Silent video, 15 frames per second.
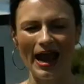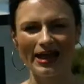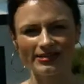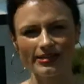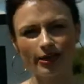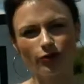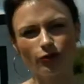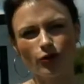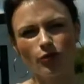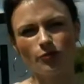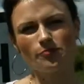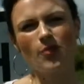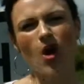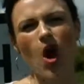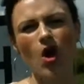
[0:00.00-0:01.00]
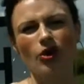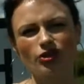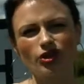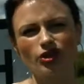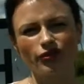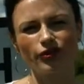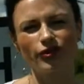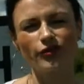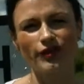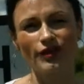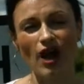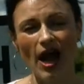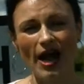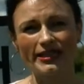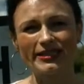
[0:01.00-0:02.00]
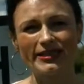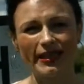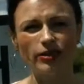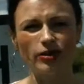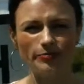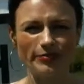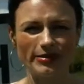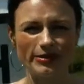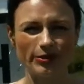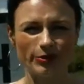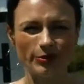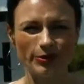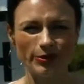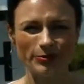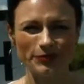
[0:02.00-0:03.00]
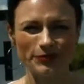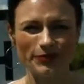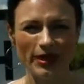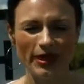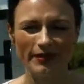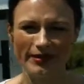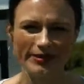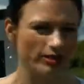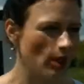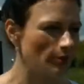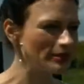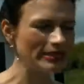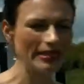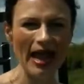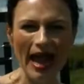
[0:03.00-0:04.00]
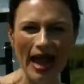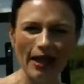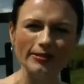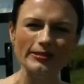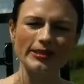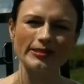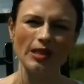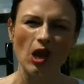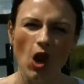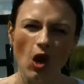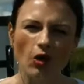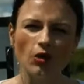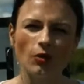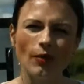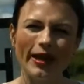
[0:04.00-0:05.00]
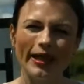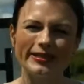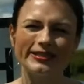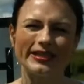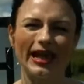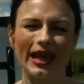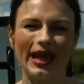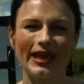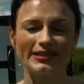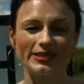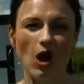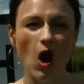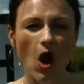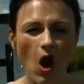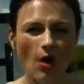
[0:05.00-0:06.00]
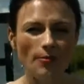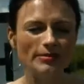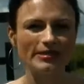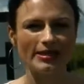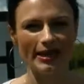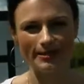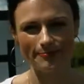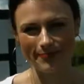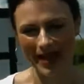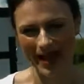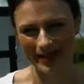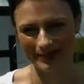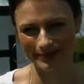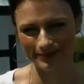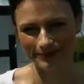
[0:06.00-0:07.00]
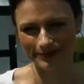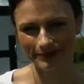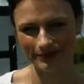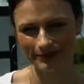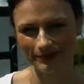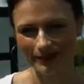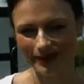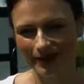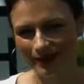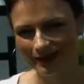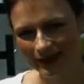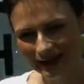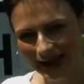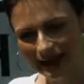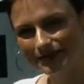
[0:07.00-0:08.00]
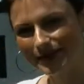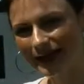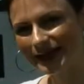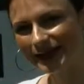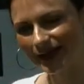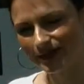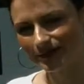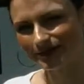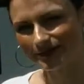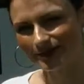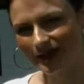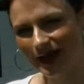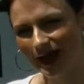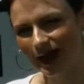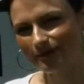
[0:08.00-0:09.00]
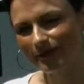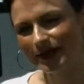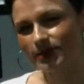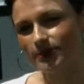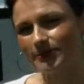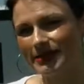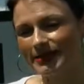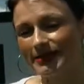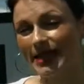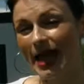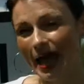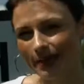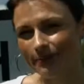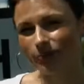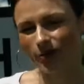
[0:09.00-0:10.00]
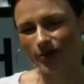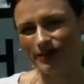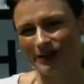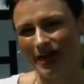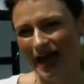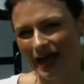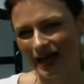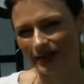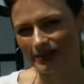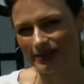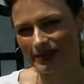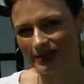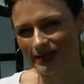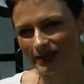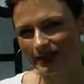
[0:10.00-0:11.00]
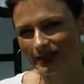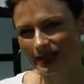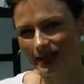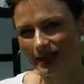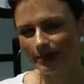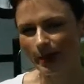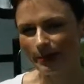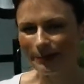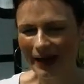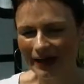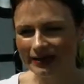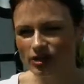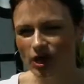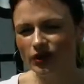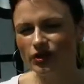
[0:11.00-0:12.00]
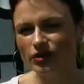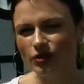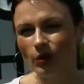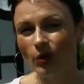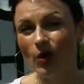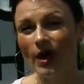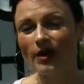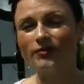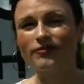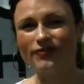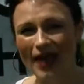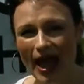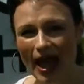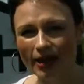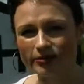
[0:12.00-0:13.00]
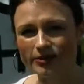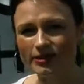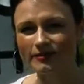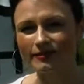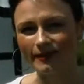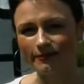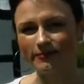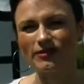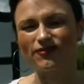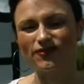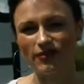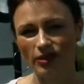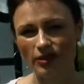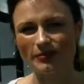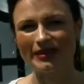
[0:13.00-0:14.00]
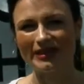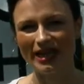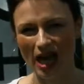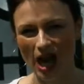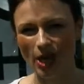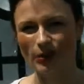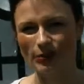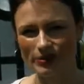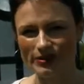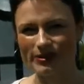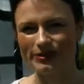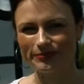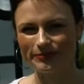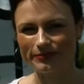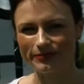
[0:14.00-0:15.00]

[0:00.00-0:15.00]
As the group marched through the night, their numbers grew. They stopped at houses along the way to collect arms and men. They came here and went to Mrs. Hepworth's house. They banged on the door and found that it was firmly closed.